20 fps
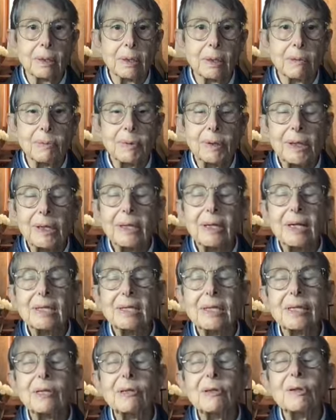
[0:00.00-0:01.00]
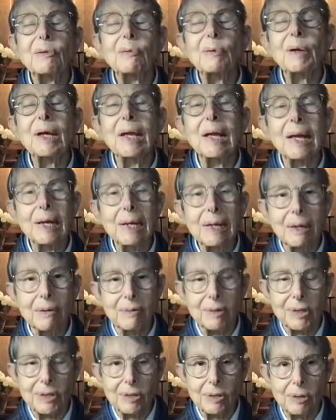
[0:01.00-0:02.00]
And really, that's the only way any
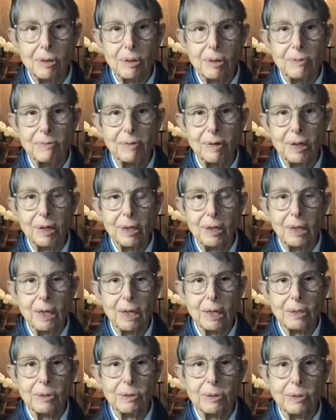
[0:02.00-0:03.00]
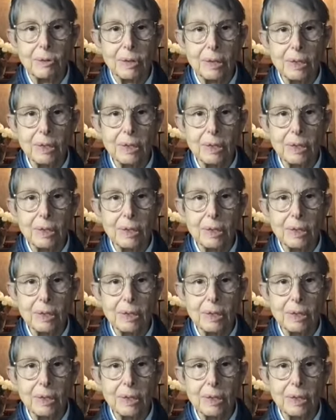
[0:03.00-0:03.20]
of us are going to find our answers.